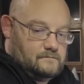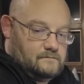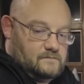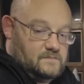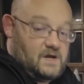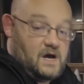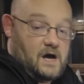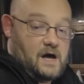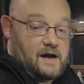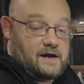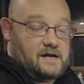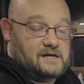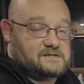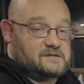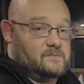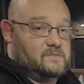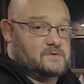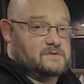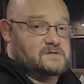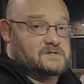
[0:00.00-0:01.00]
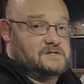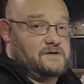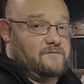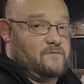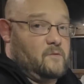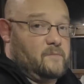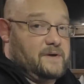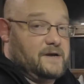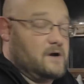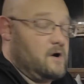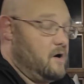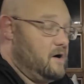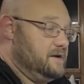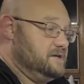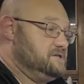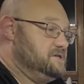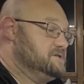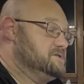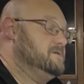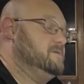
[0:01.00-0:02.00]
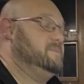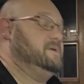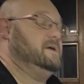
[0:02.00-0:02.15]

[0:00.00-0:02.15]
No, custom stuff won't be gone. It's just going to be